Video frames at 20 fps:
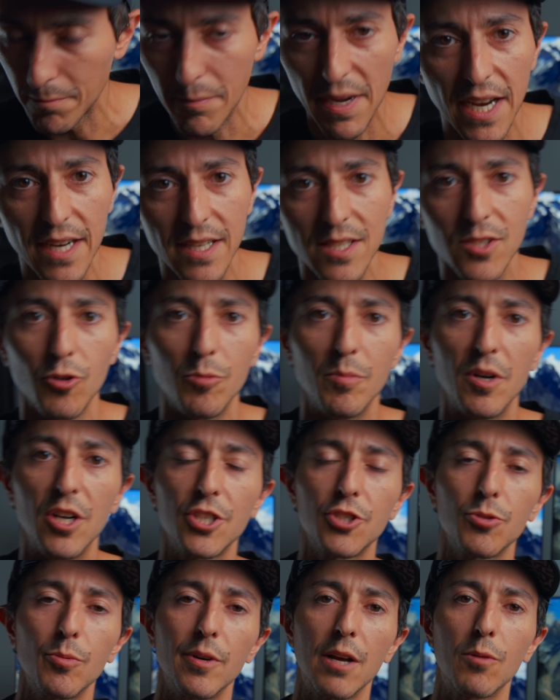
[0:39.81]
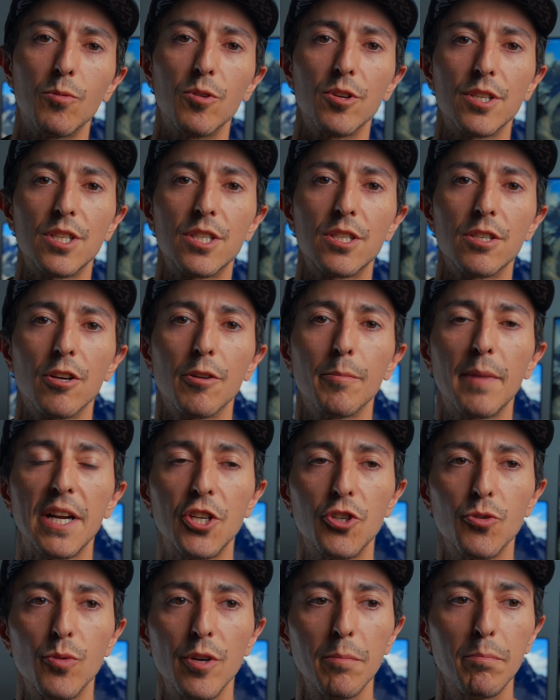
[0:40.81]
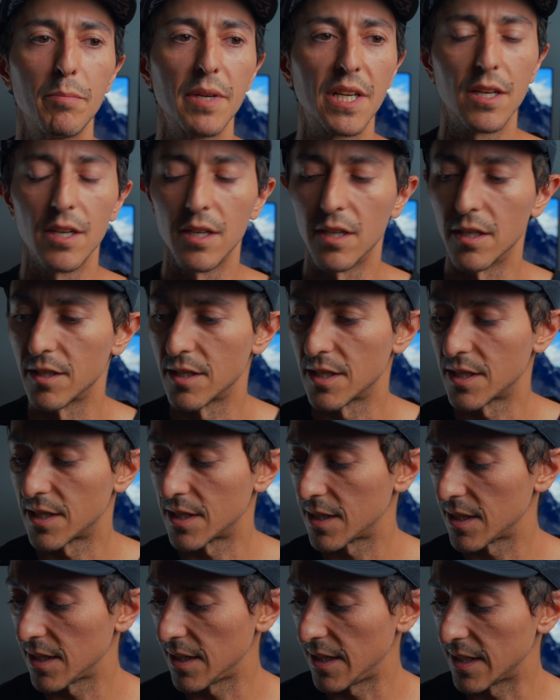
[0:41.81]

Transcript: bag so much when I was on my trip because